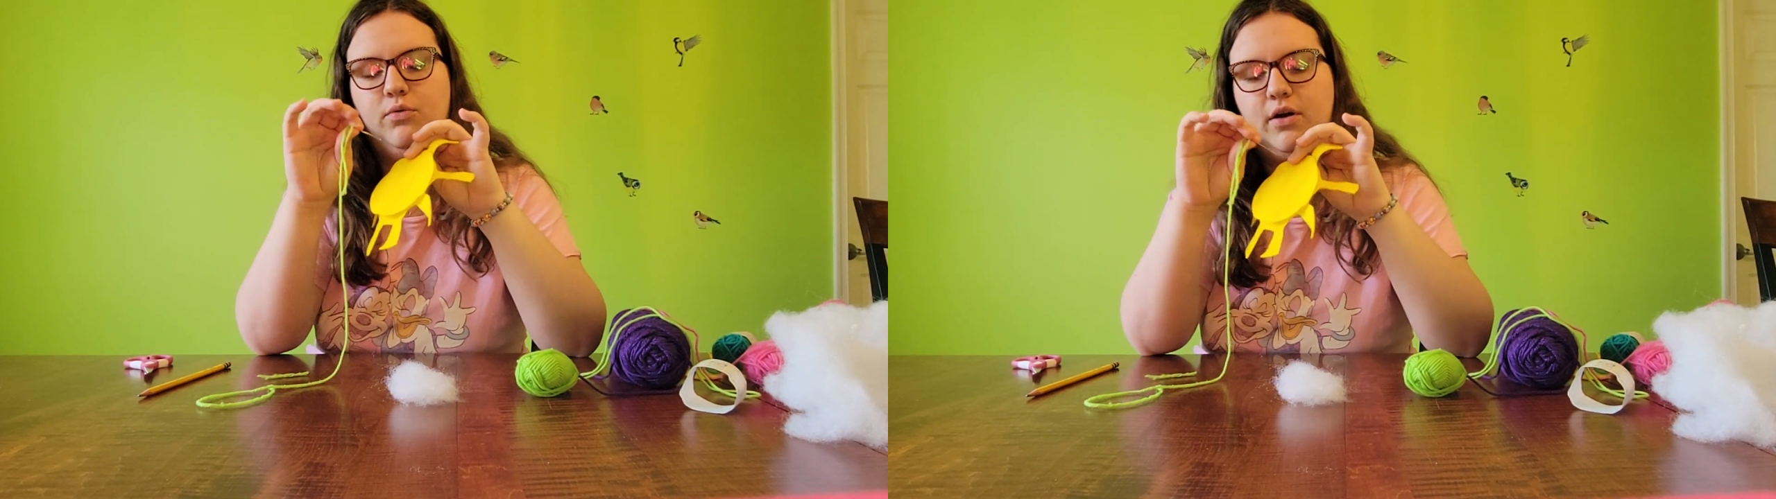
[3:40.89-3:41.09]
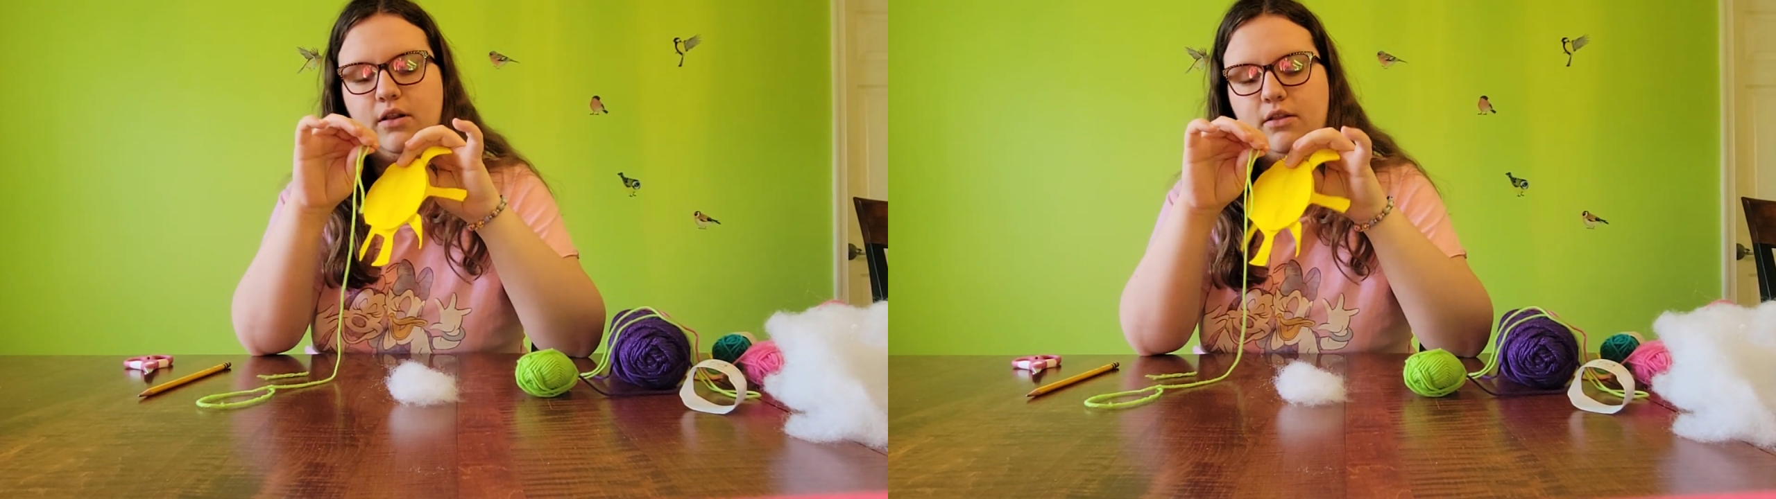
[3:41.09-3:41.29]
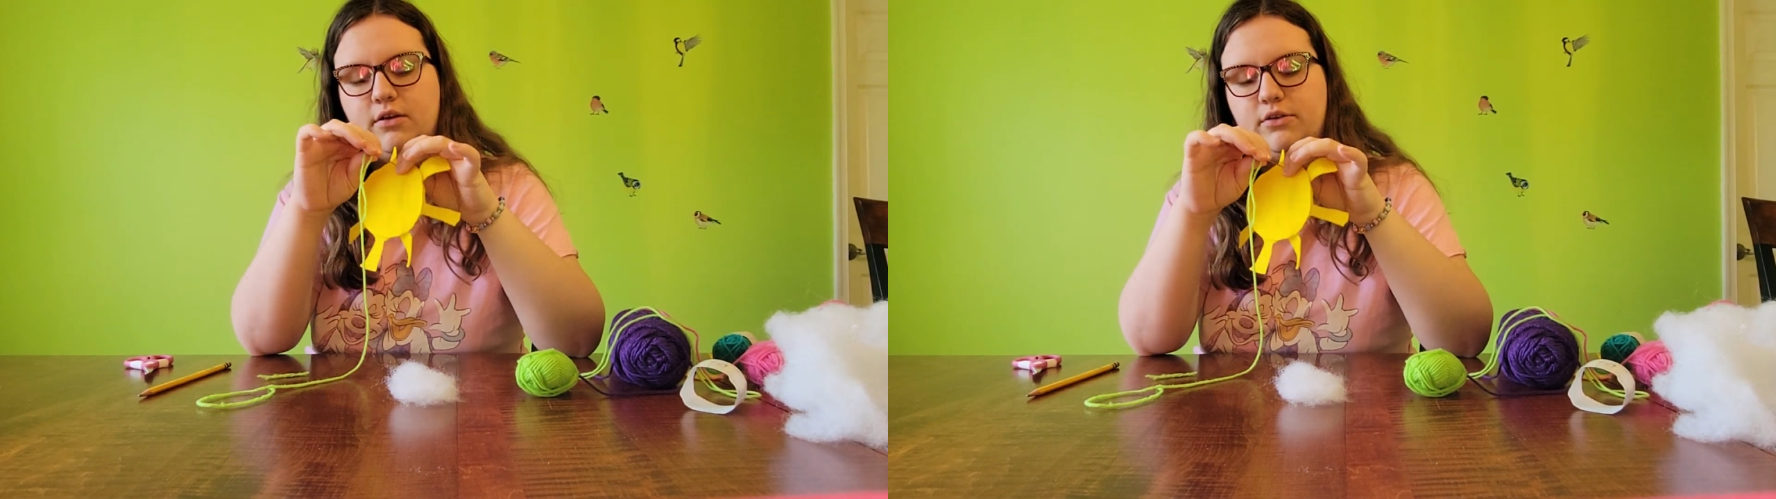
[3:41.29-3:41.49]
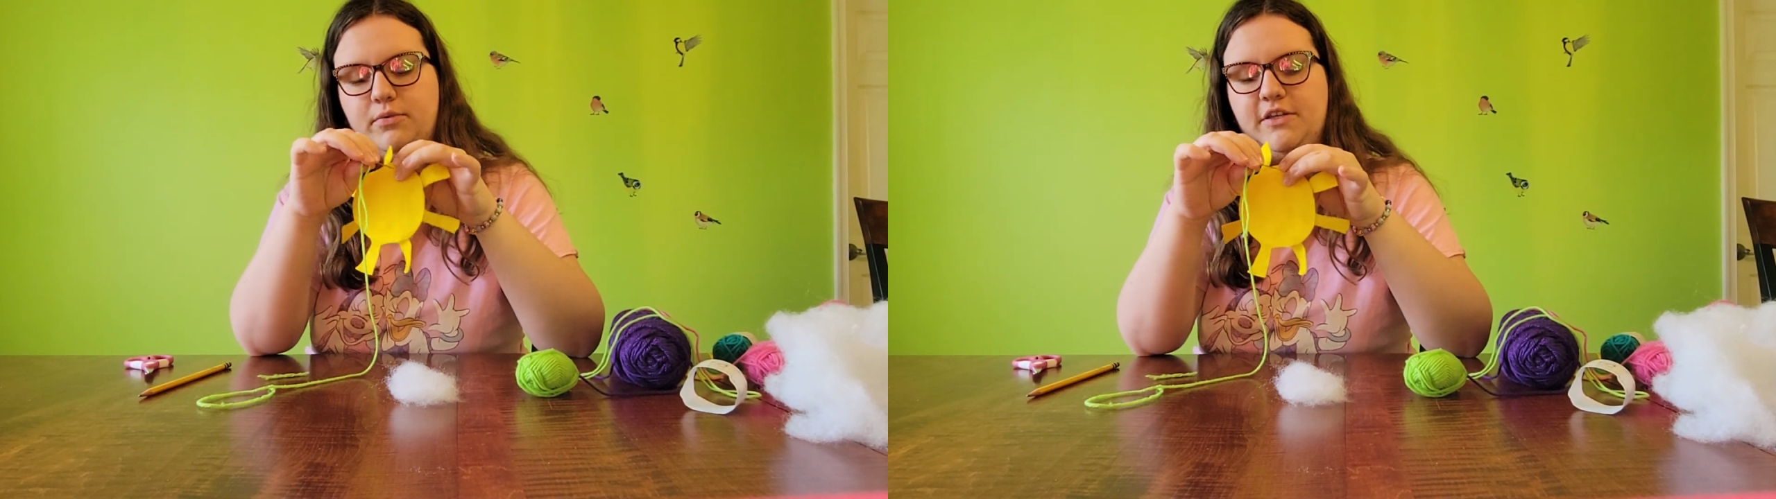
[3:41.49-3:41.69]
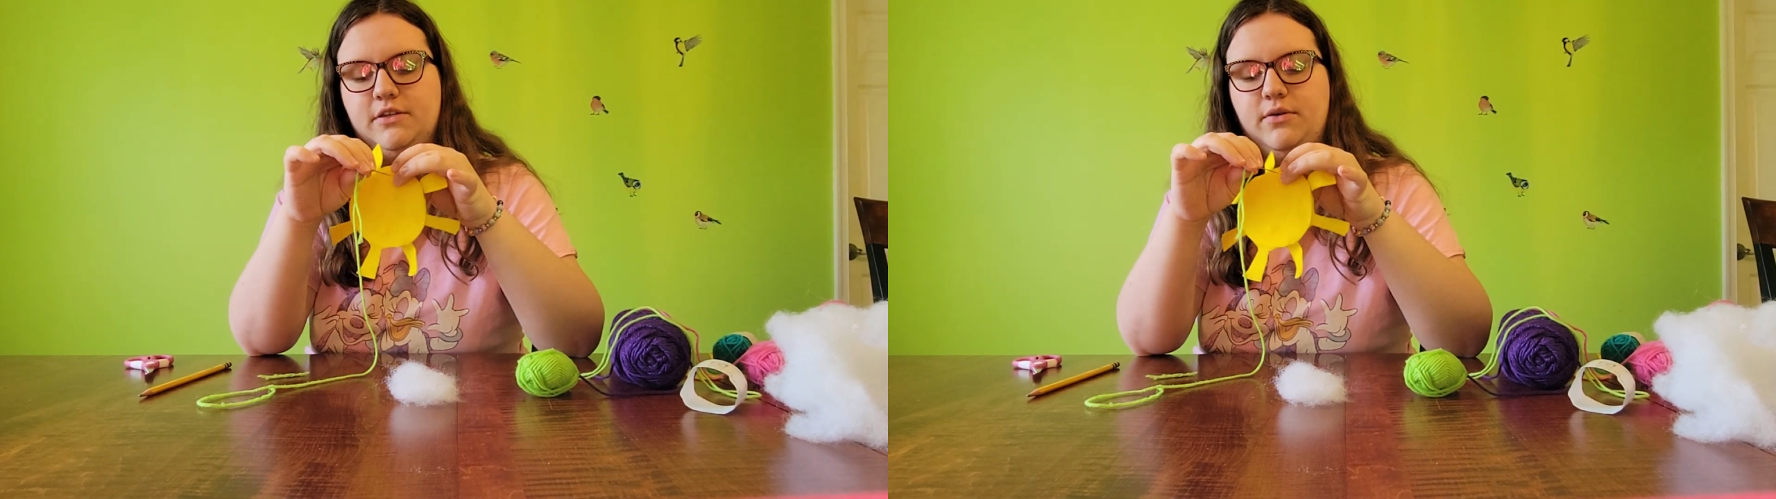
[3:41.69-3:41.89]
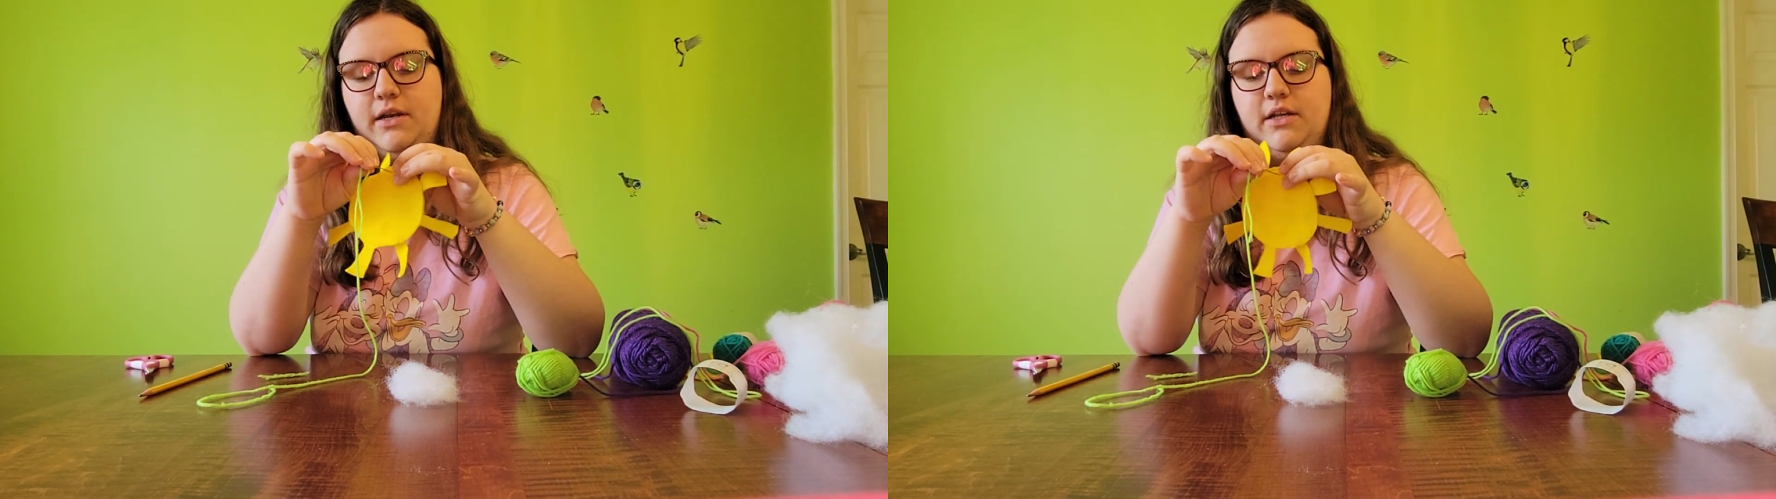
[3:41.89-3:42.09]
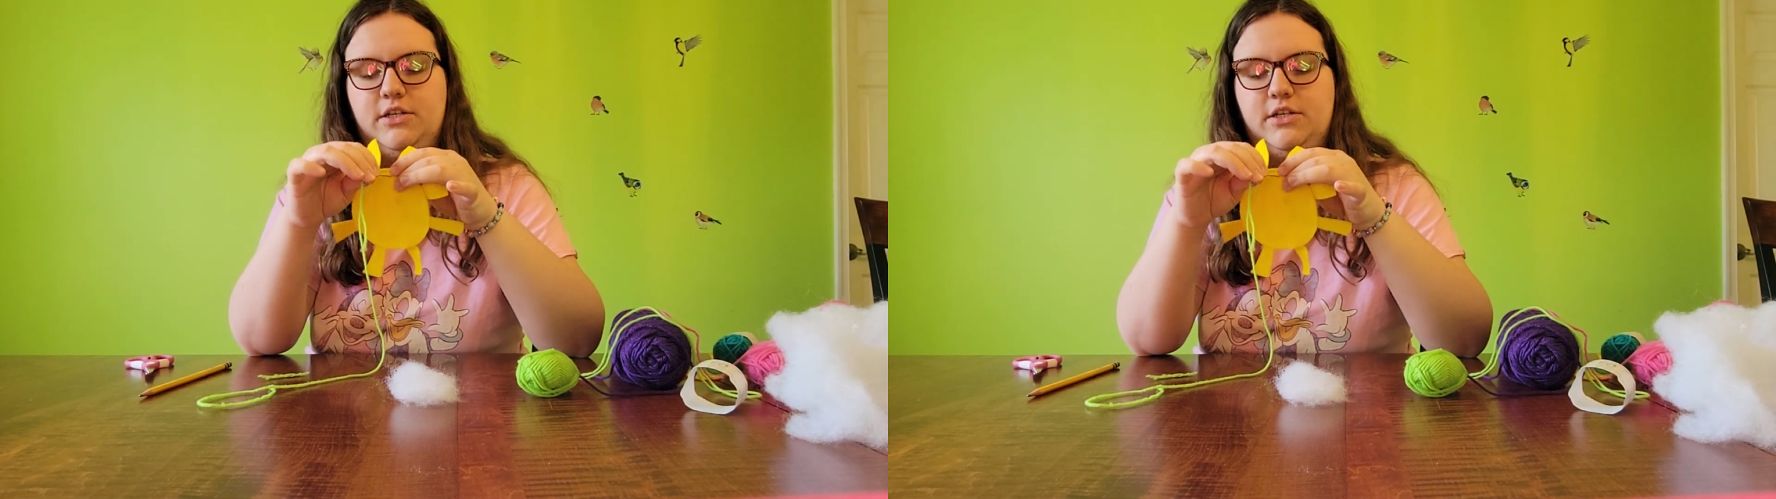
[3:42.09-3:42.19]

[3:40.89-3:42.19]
You want a longer piece of thread